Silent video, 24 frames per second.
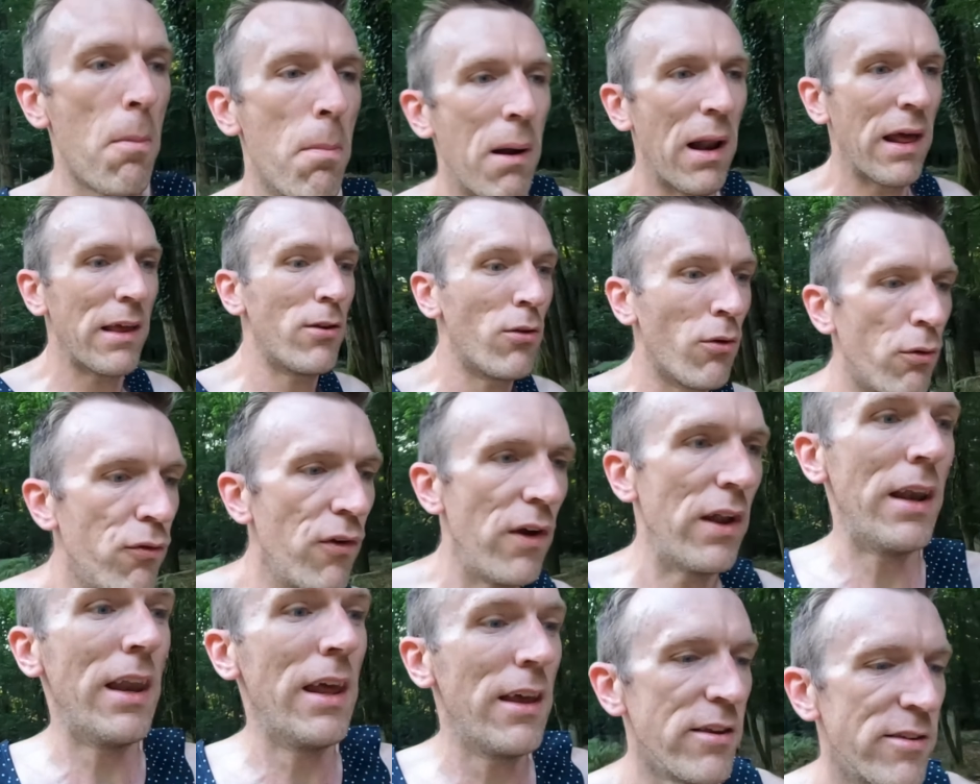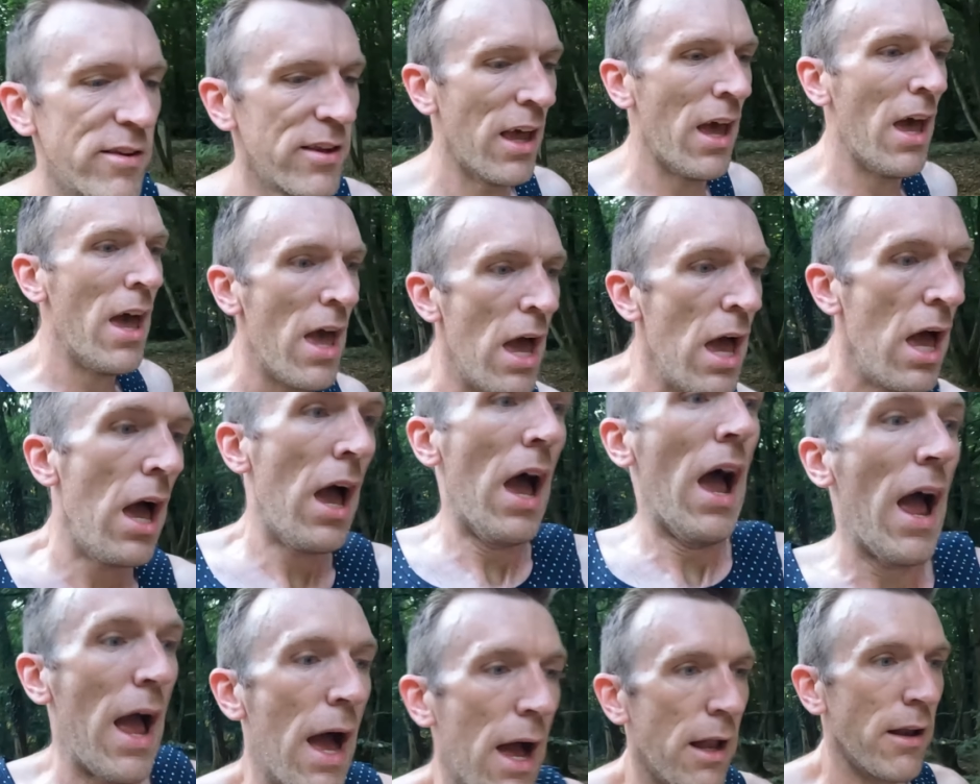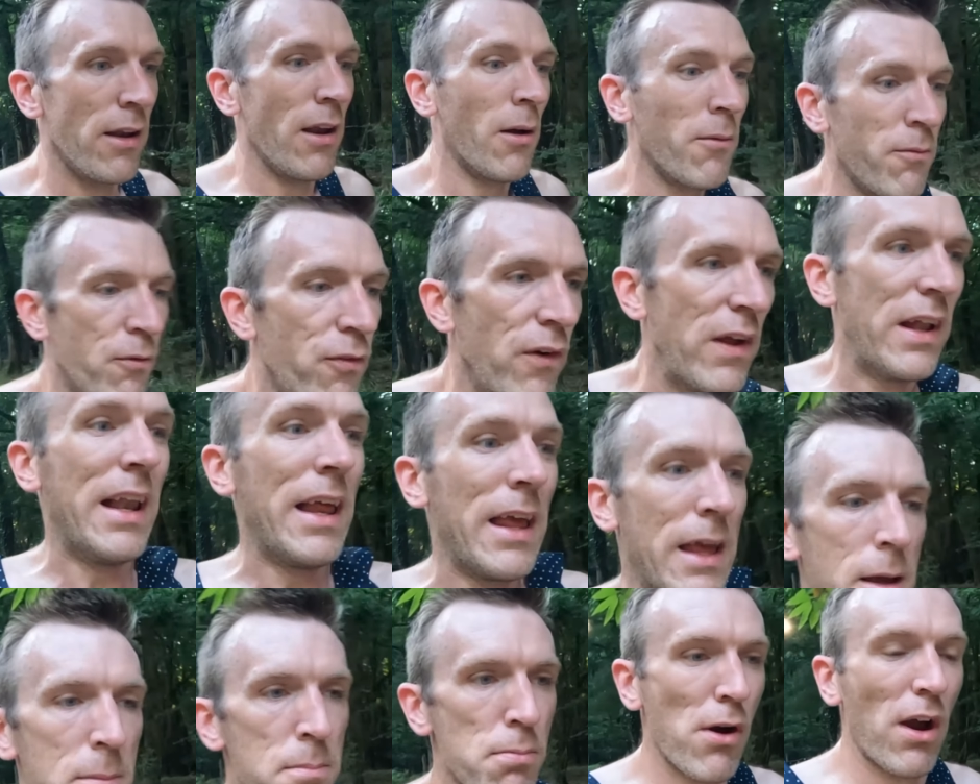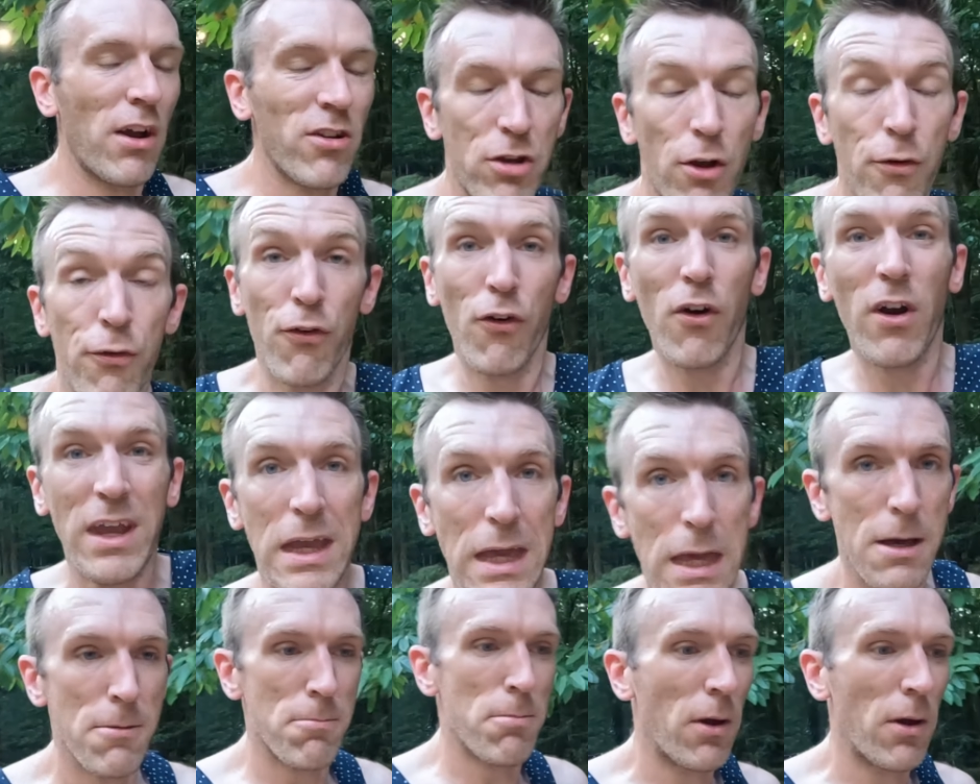good place of fitness, and I'm feeling pressure free